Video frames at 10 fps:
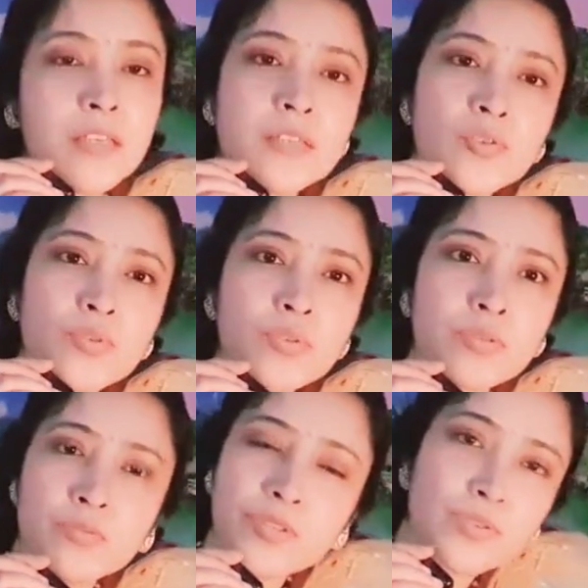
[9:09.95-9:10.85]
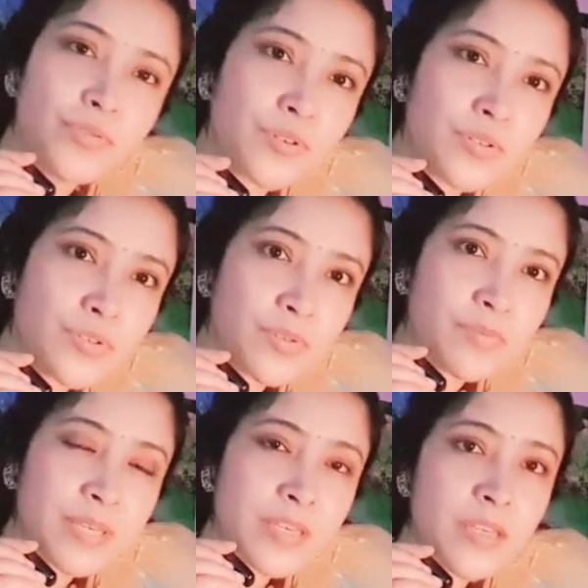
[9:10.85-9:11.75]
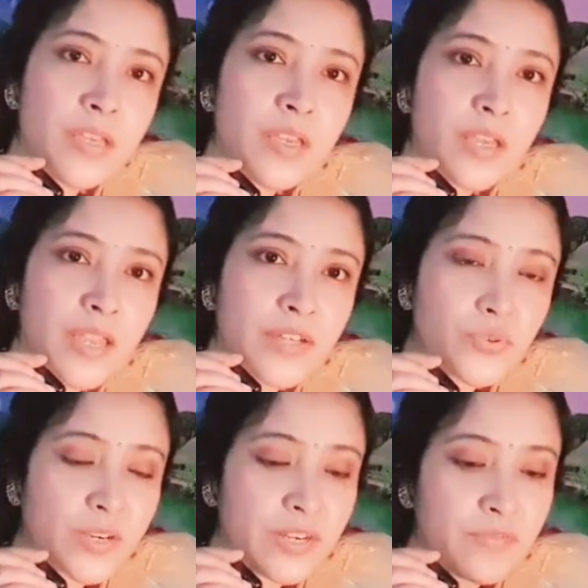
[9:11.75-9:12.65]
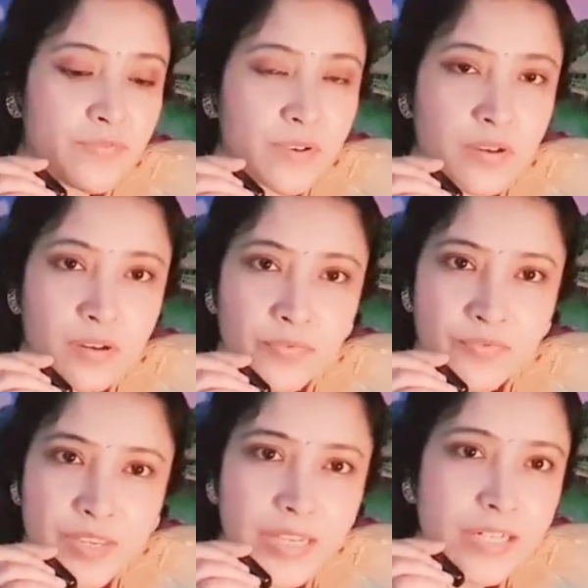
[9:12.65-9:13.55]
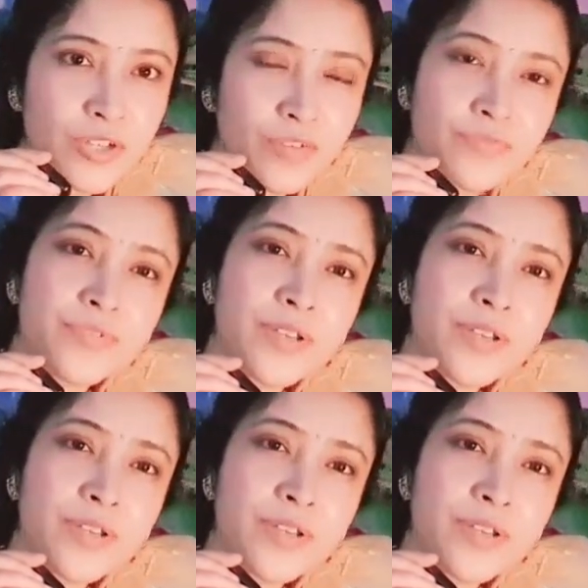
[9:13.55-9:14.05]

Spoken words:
So you could also be into any field of,